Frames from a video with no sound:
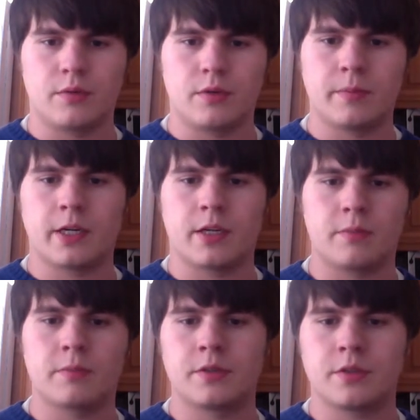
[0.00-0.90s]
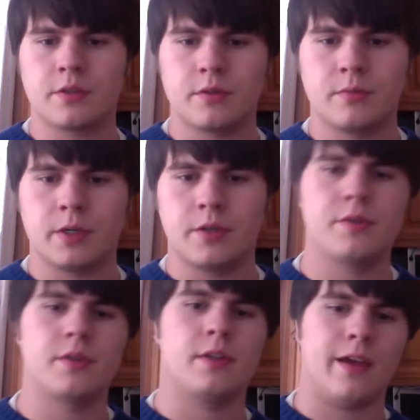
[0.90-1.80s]
robot operating system by
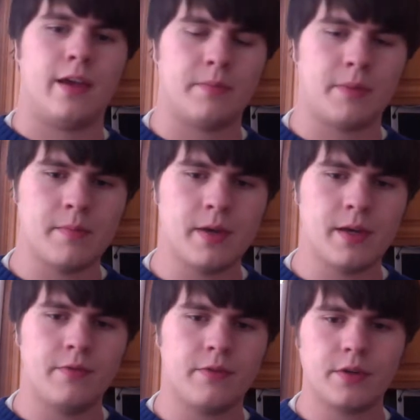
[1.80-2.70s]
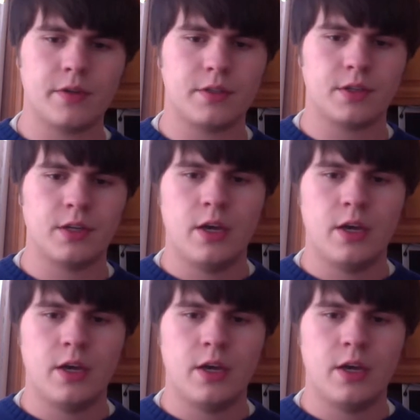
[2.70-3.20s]
using an app I made for it.